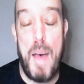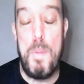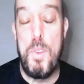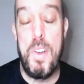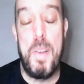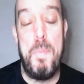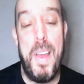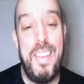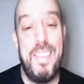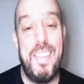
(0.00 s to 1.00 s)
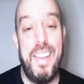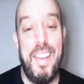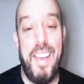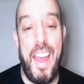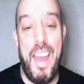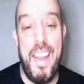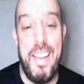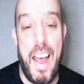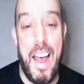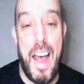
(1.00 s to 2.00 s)
I'm doing amazing,
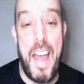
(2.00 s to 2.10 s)
and I